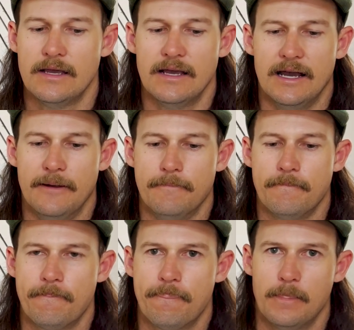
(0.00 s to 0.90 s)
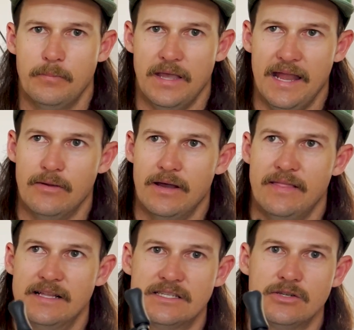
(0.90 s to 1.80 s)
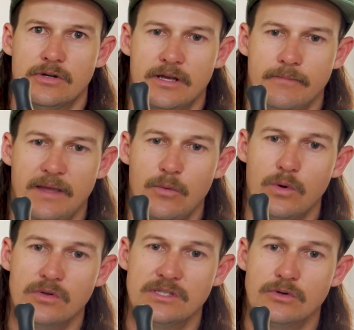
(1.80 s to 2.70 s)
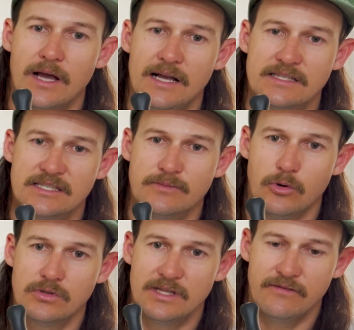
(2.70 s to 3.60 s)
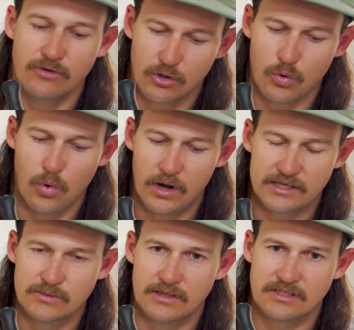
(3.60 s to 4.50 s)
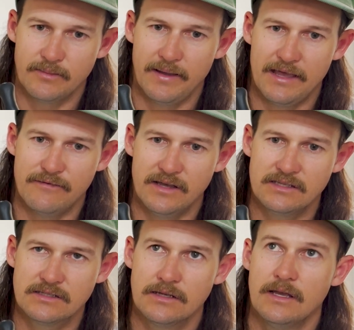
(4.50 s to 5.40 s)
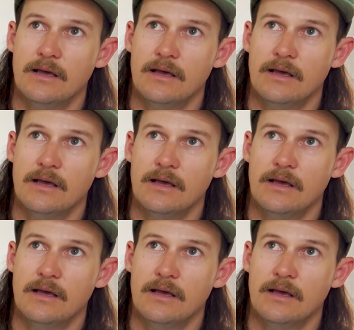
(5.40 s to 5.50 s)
But yeah, anyway, that's sort of, it will still cast the small stuff, not quite as well as the BFS,